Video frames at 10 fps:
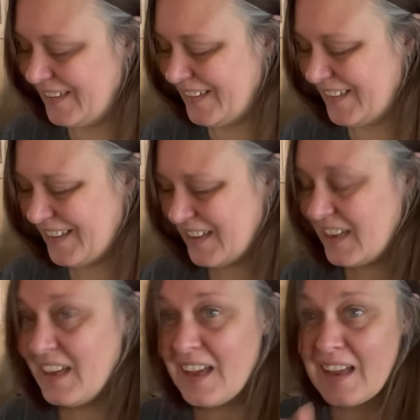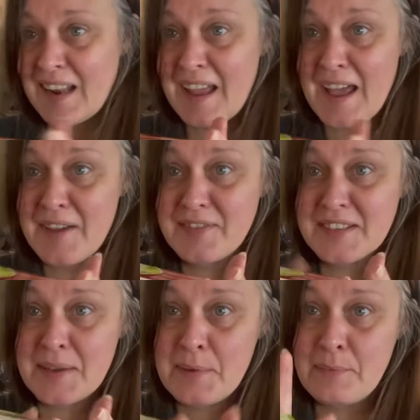and I have
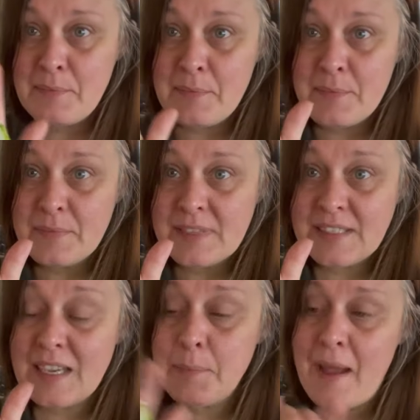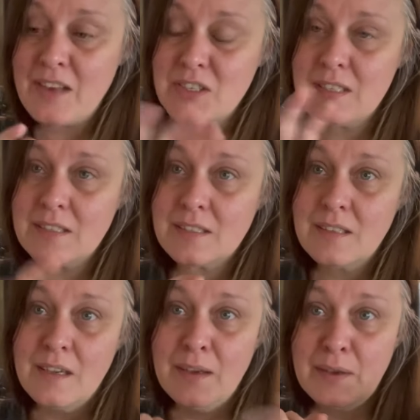some stick matches.
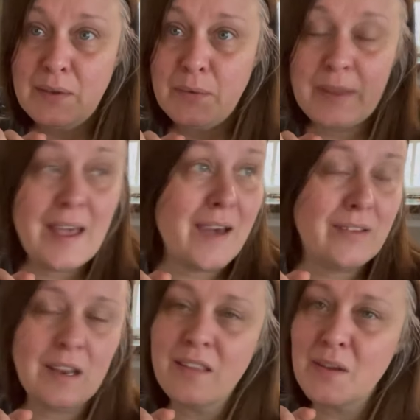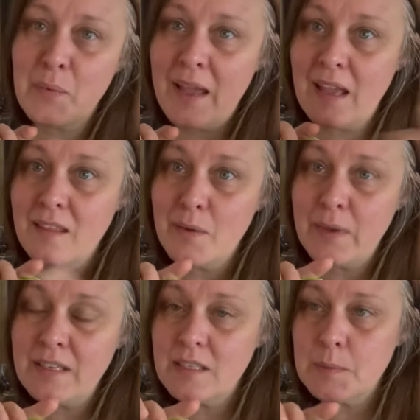We have another way that
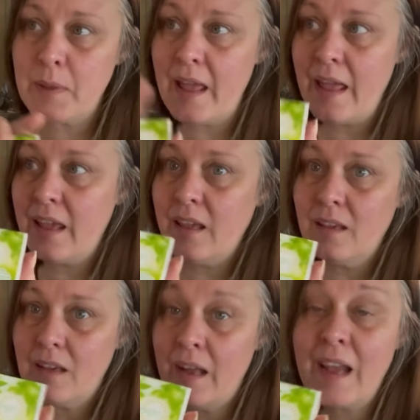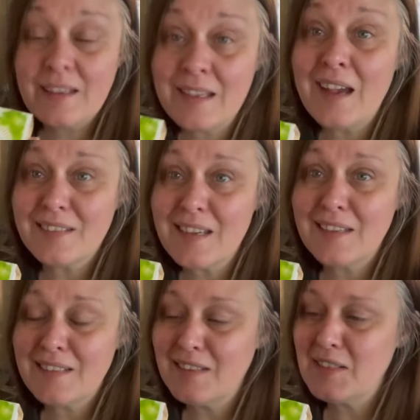we display, and I yes, I
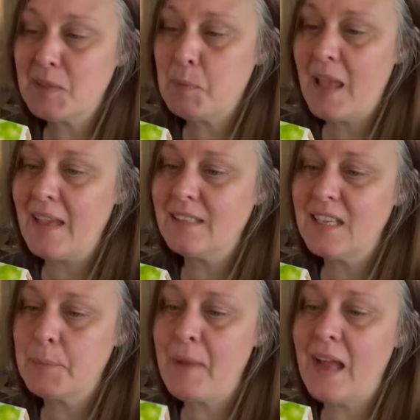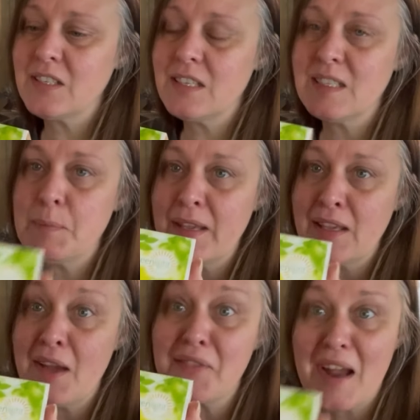said display stick matches, but
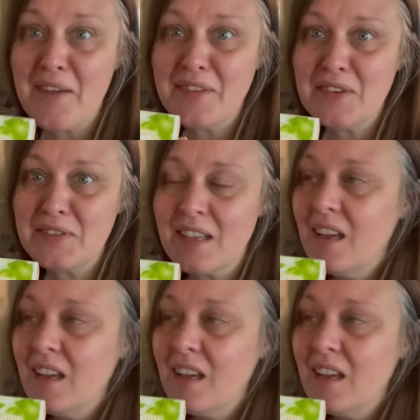you ever have those